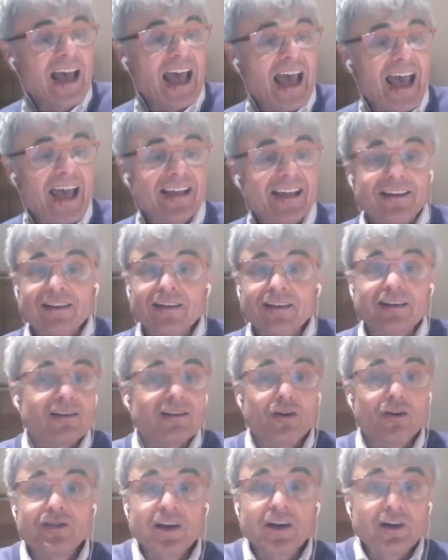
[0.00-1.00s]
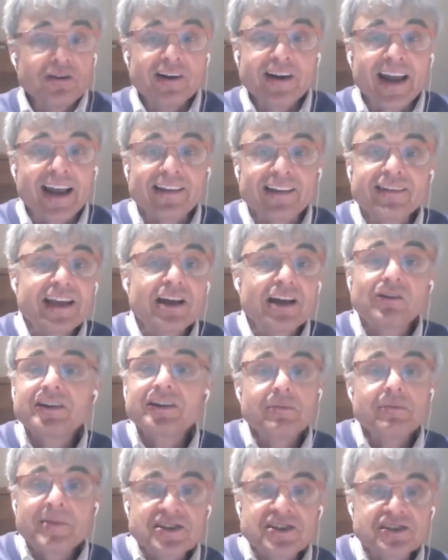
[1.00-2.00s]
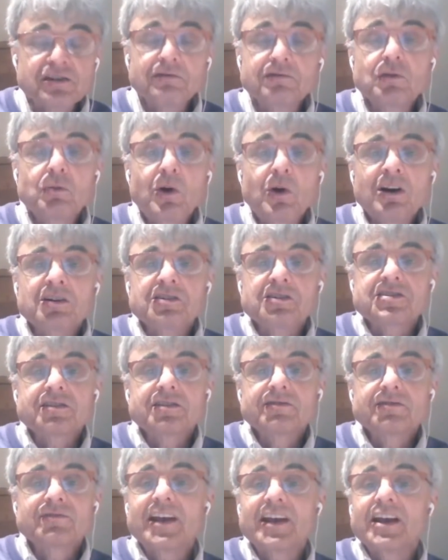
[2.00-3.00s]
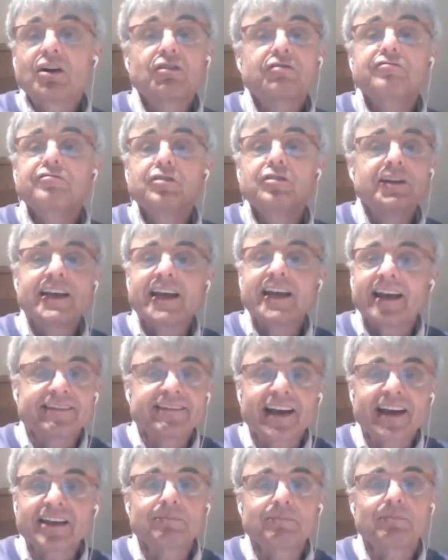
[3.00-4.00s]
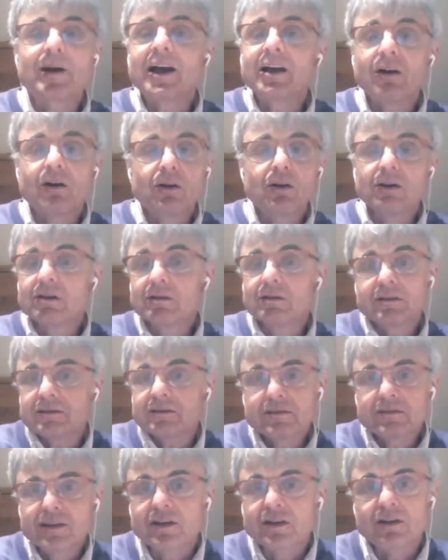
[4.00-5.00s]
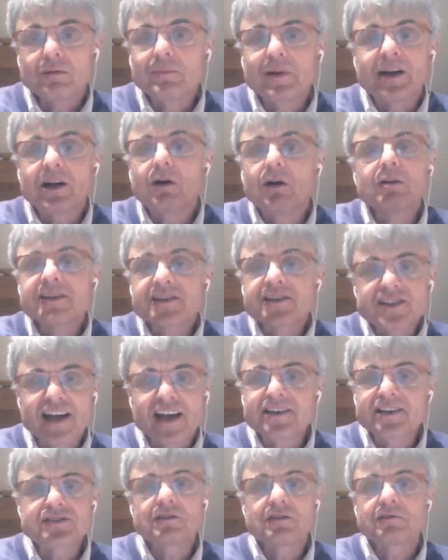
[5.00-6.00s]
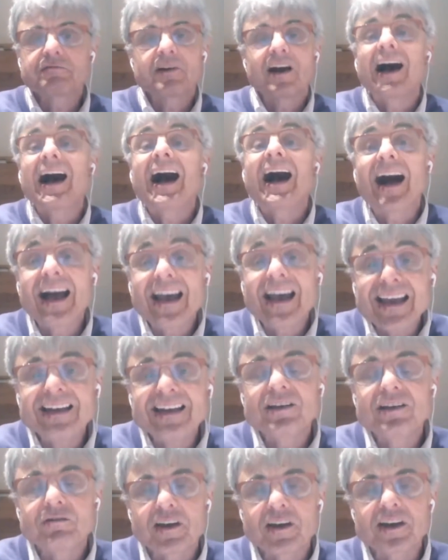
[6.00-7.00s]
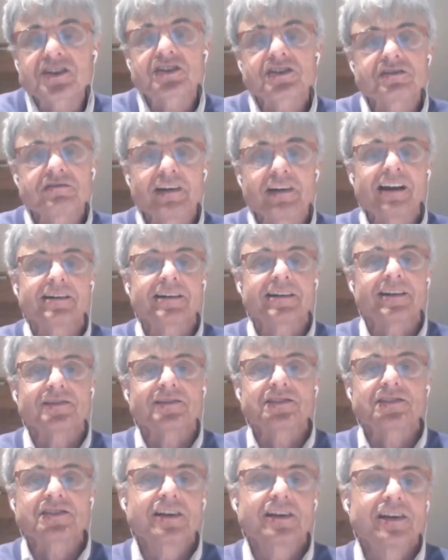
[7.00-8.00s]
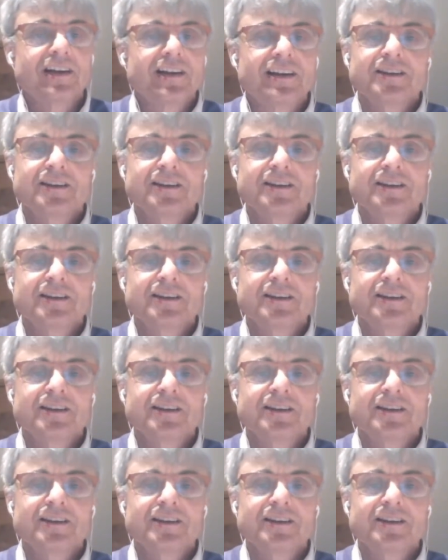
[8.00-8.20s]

And on the other hand, they are in the midst of the war. They are fully attacked by all these kinds of highly infectious variants.